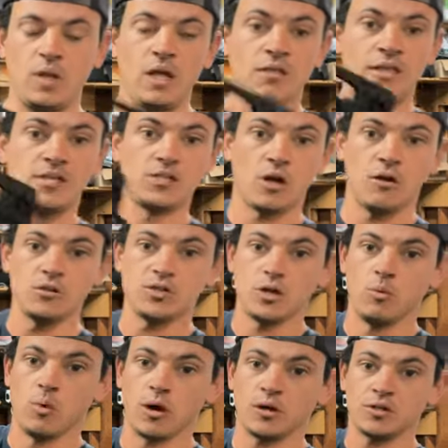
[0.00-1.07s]
This also
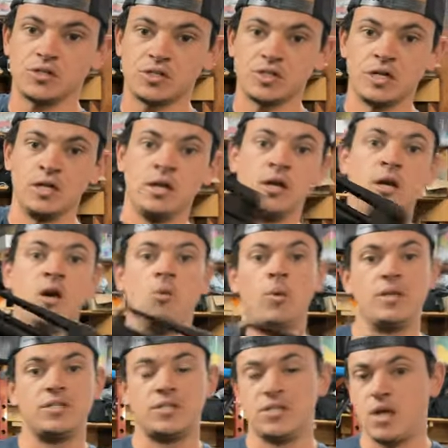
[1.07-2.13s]
works
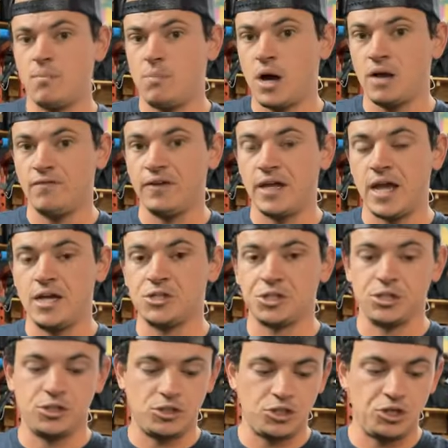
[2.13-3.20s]
with some
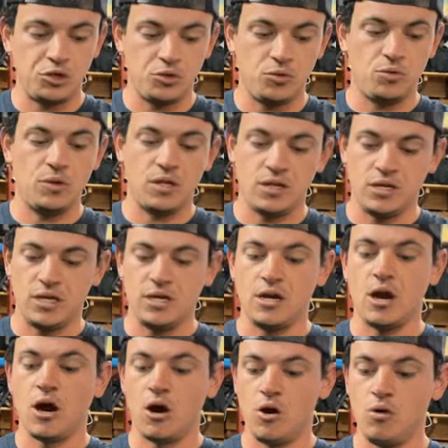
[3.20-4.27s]
modification to the
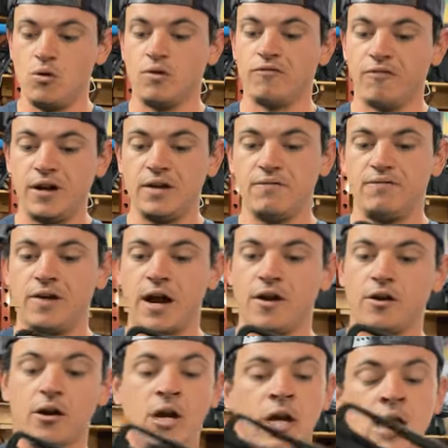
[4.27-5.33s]
Hogue Freedom
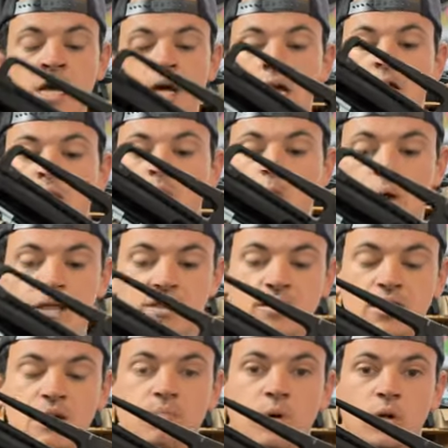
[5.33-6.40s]
Fighter with
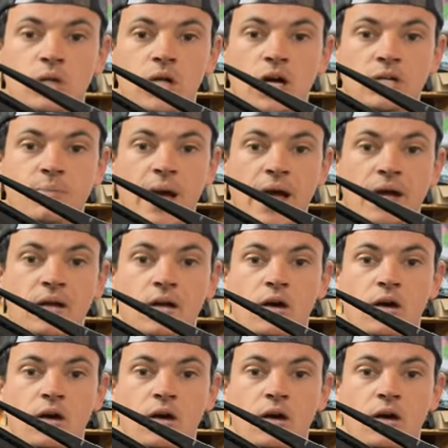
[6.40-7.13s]
the bolt locked back.